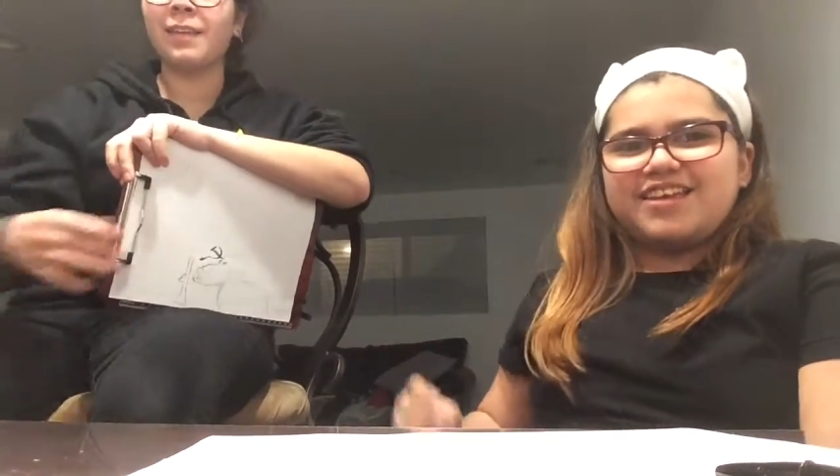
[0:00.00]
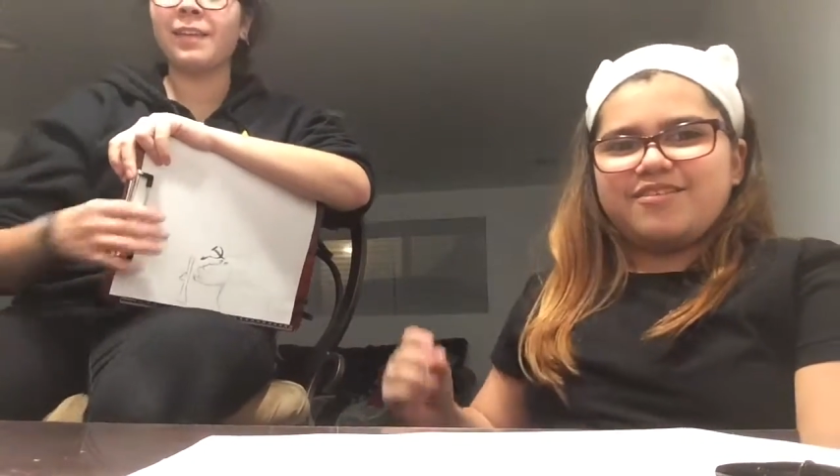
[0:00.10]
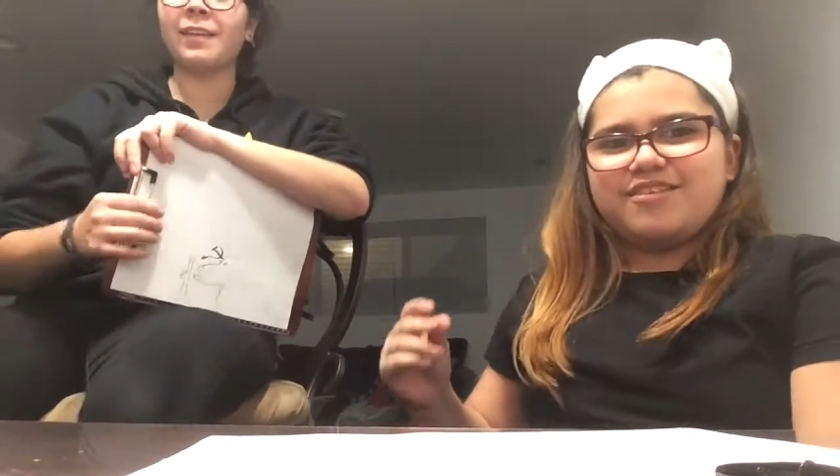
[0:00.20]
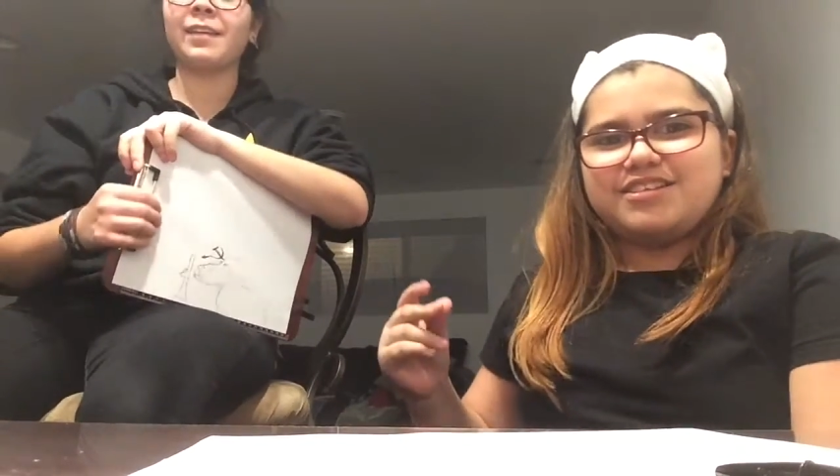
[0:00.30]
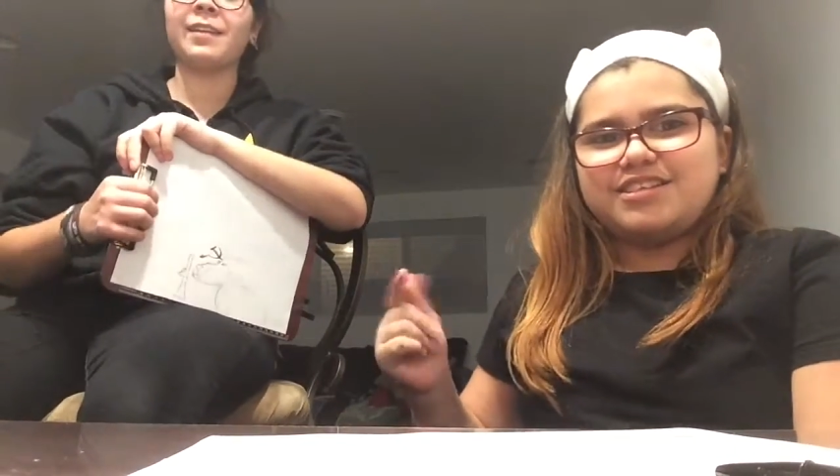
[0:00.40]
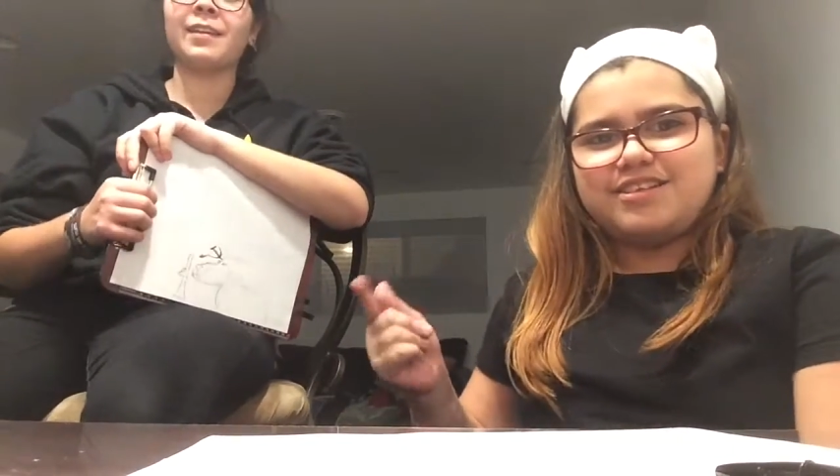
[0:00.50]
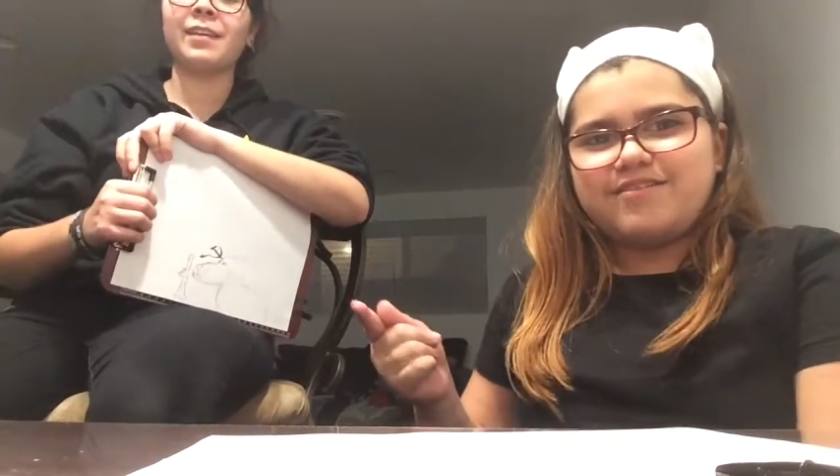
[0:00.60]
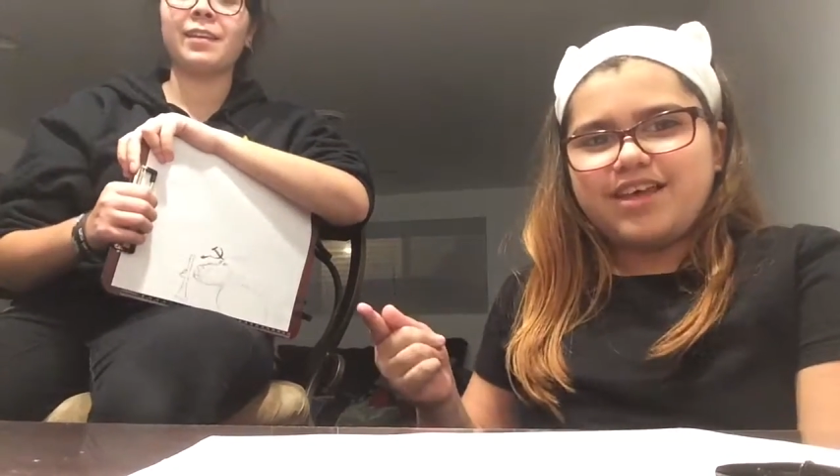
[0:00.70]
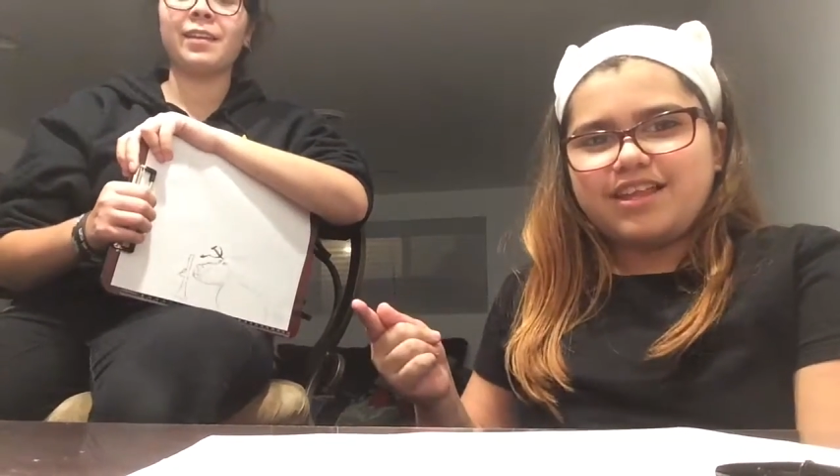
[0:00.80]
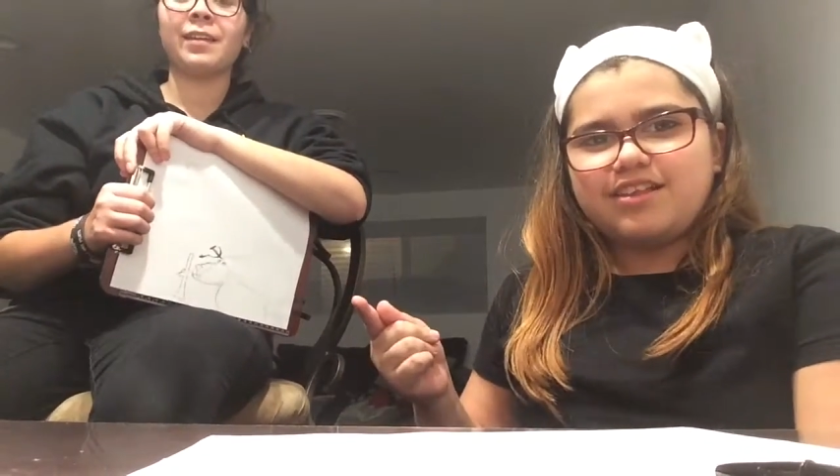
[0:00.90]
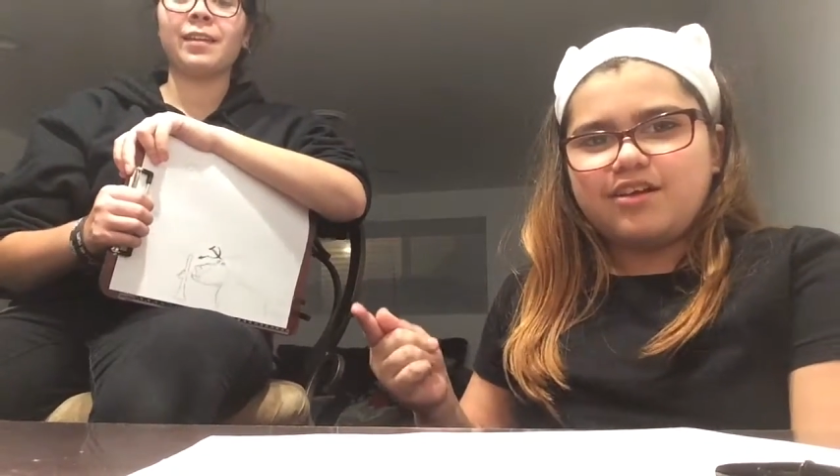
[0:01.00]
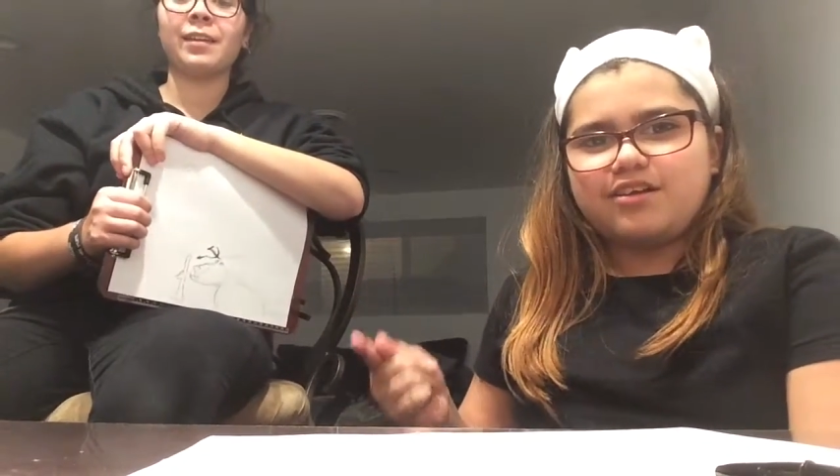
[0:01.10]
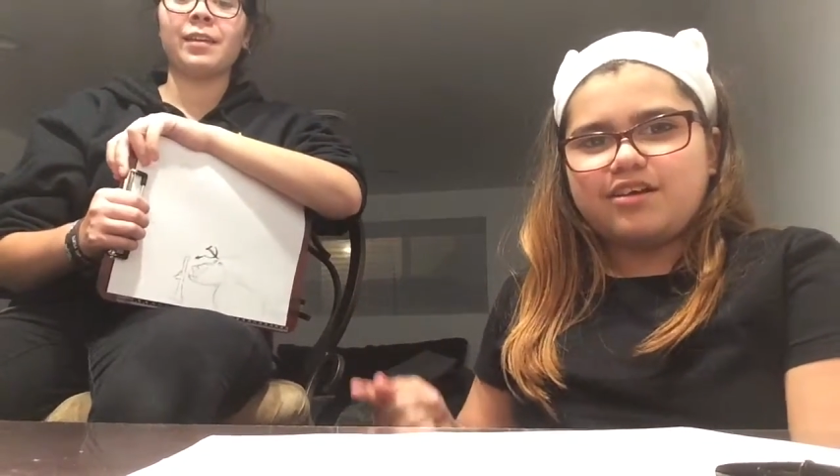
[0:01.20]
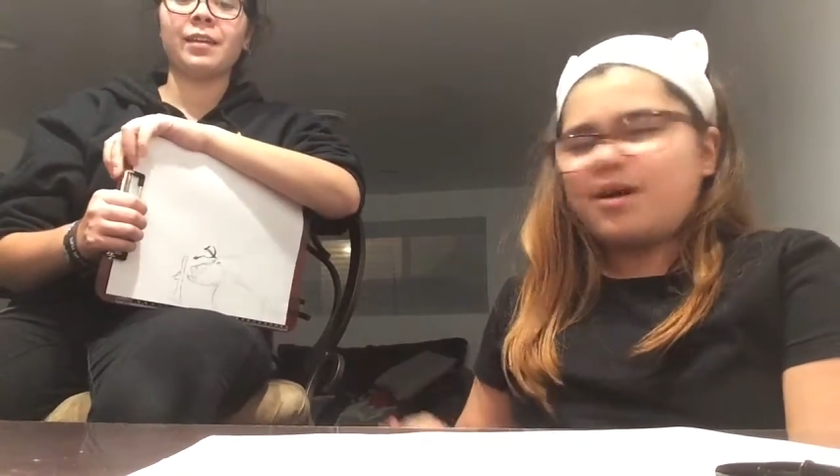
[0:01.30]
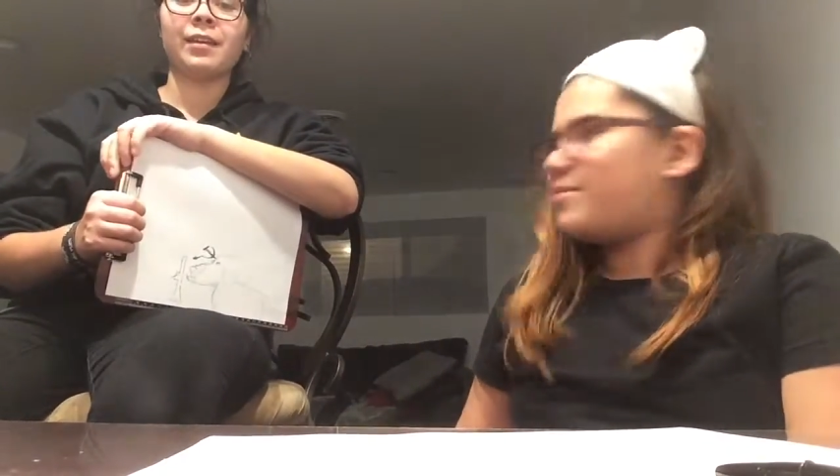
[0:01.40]
Which is a wine
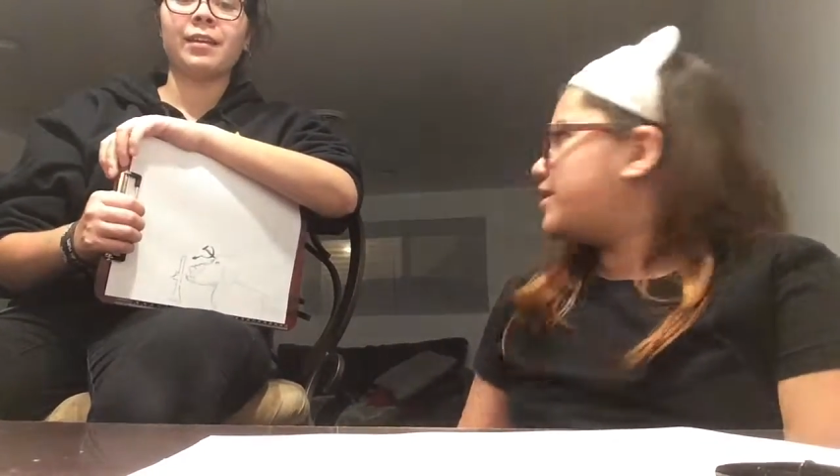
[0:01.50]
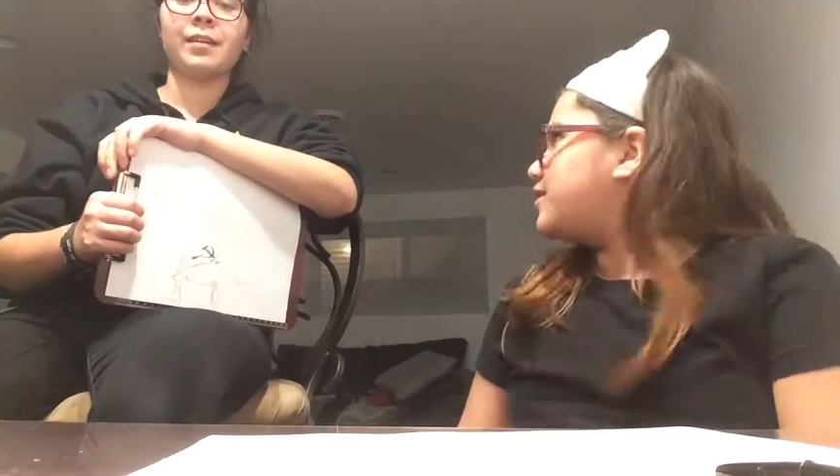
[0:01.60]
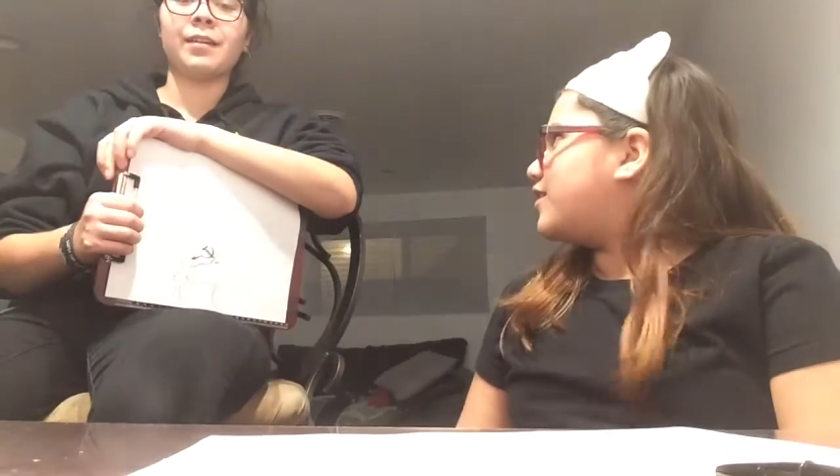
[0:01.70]
called Comrade